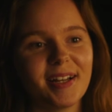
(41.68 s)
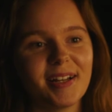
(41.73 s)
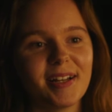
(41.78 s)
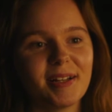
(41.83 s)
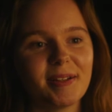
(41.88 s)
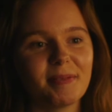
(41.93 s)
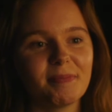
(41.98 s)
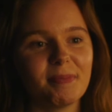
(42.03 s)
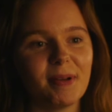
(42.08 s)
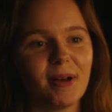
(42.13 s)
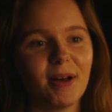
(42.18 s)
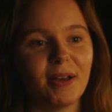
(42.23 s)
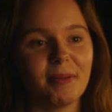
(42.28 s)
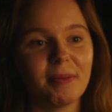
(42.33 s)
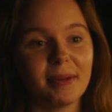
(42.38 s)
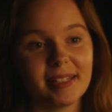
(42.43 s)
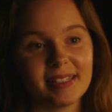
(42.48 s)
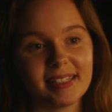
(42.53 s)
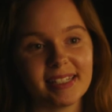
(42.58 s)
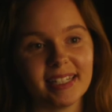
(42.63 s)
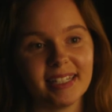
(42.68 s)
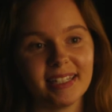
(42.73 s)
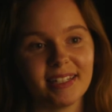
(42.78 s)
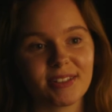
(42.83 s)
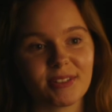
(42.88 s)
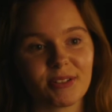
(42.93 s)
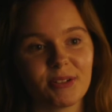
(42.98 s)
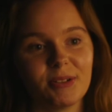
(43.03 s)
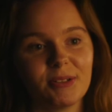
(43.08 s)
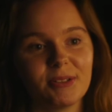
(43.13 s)
Um, I'm eighteen
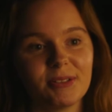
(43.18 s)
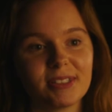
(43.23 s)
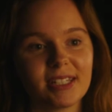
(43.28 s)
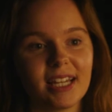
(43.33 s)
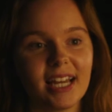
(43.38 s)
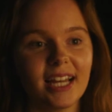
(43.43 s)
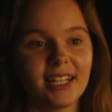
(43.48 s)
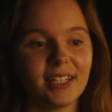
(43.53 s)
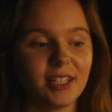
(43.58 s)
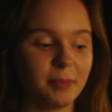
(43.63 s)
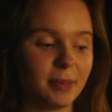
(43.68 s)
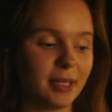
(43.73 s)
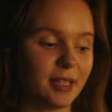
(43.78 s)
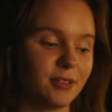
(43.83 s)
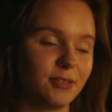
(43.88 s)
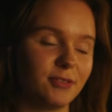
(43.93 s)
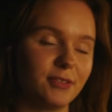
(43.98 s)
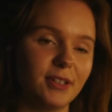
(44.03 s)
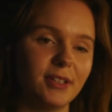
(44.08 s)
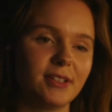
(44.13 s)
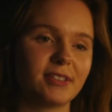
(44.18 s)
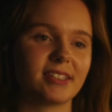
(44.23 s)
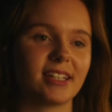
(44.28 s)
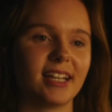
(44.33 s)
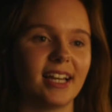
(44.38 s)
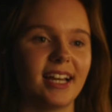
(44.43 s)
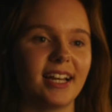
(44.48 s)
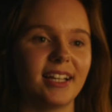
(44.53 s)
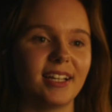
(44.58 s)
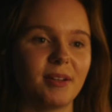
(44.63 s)
years old and I play the flute,
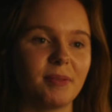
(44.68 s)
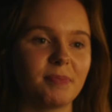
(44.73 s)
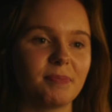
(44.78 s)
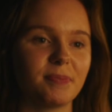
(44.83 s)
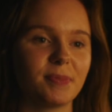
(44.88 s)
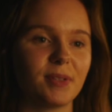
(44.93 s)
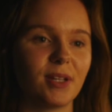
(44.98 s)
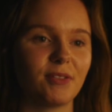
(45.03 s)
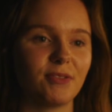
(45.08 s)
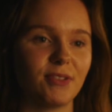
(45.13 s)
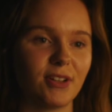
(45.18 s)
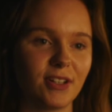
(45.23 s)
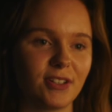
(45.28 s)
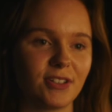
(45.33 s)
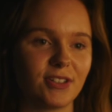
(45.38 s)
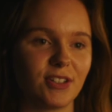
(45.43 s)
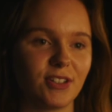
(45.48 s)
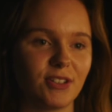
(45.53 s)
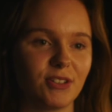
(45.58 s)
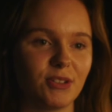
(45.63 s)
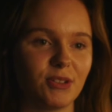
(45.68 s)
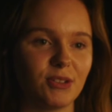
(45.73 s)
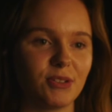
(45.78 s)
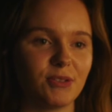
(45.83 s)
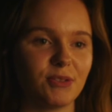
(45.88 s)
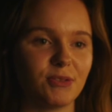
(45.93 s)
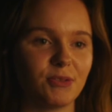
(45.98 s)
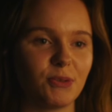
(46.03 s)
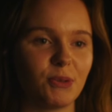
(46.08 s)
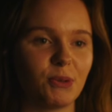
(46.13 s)
and I'm a first year
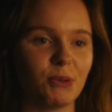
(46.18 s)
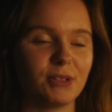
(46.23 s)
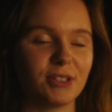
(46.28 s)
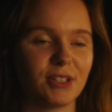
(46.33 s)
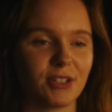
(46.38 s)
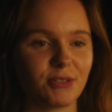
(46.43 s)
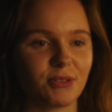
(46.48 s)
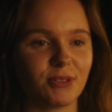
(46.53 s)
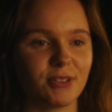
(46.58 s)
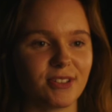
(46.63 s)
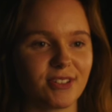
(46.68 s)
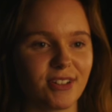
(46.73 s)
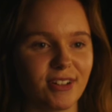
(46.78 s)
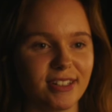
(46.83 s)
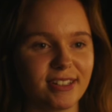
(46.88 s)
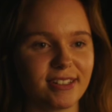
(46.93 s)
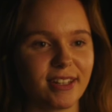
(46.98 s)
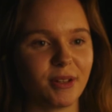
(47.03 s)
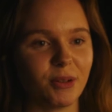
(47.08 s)
student for Industrial Design and